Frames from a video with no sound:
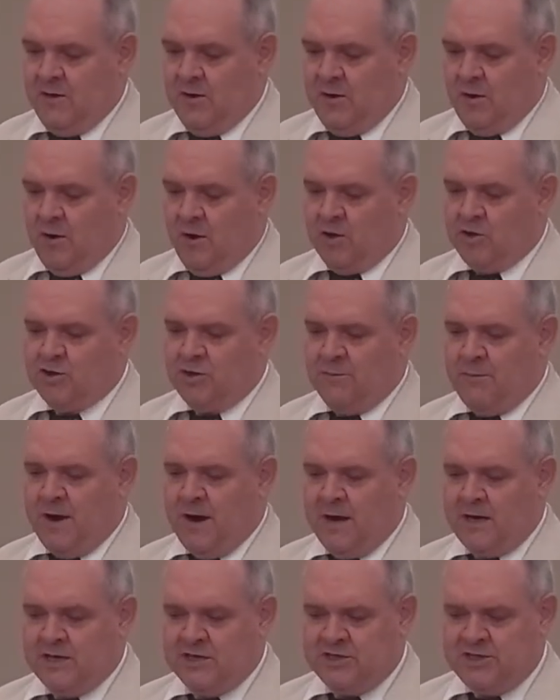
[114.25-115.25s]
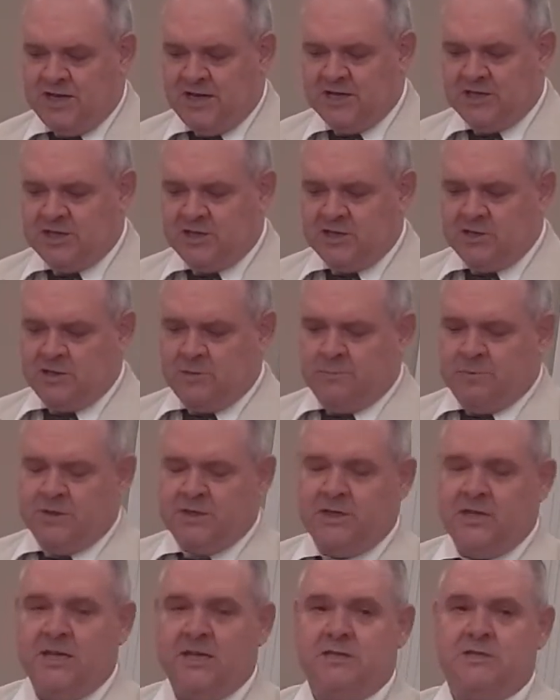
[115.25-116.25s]
urged American citizens to
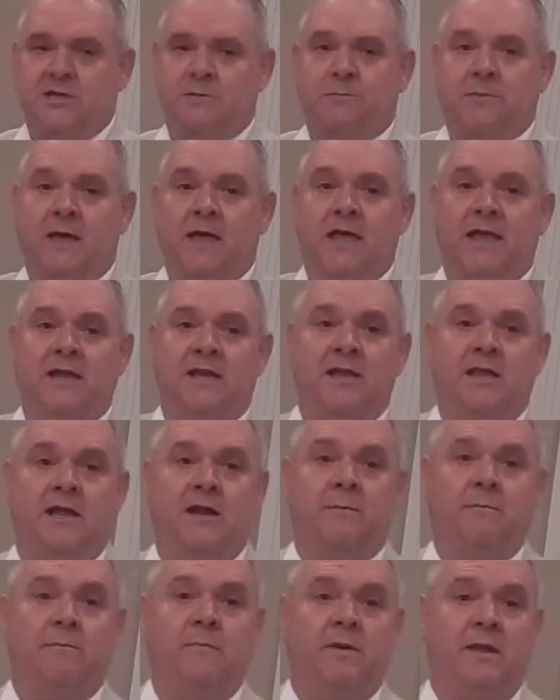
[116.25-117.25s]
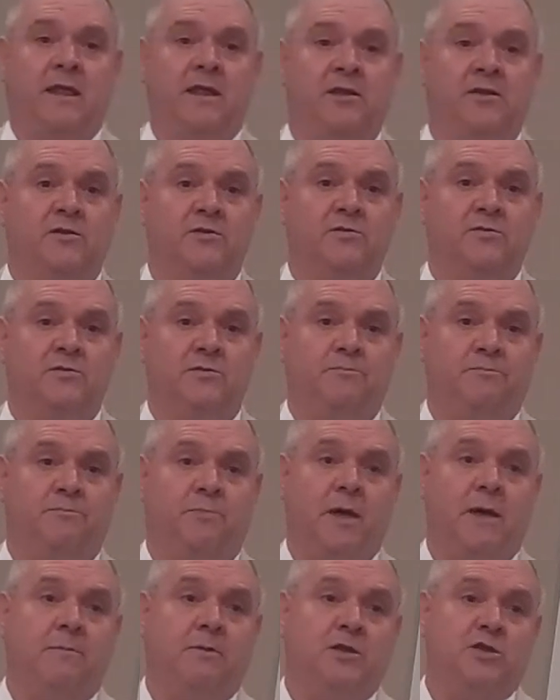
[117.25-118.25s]
participate in, in
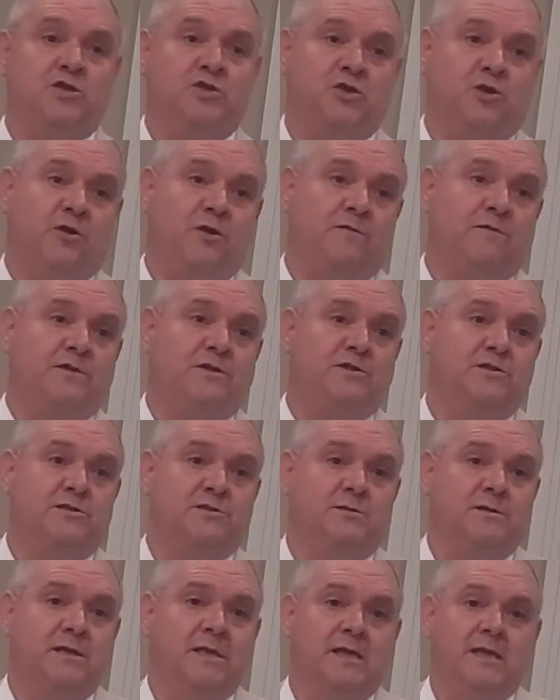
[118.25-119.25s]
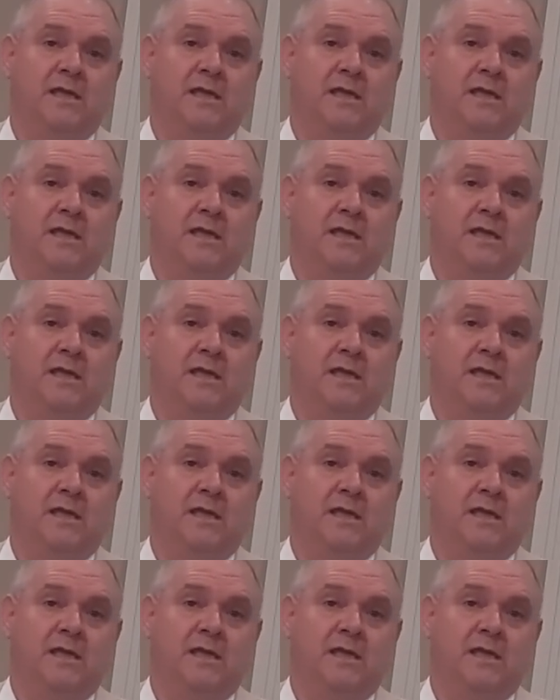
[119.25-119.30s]
public service.